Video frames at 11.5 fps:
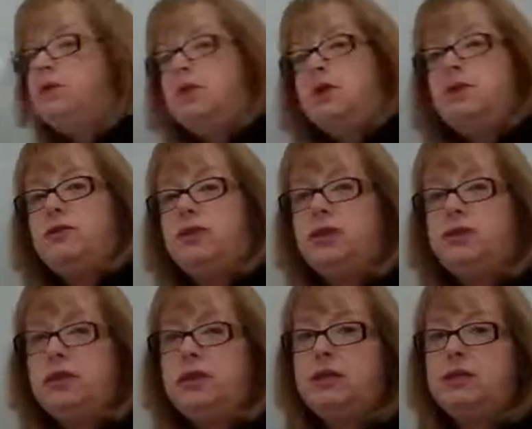what you do
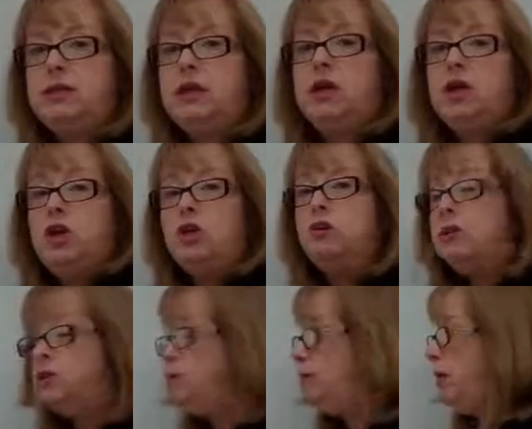is you
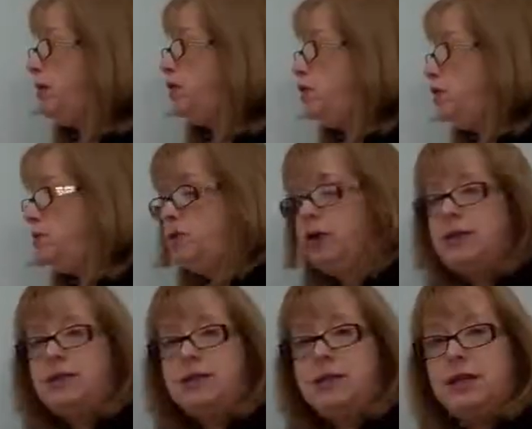multiply the
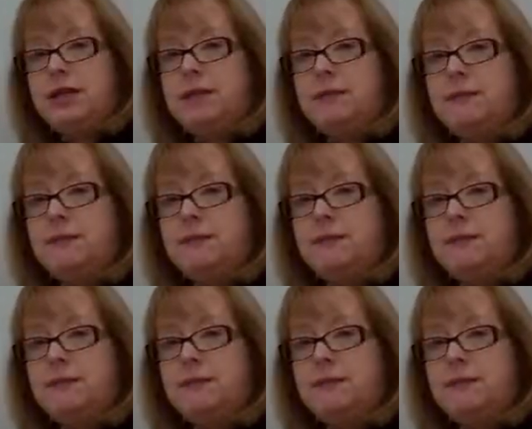numerators together,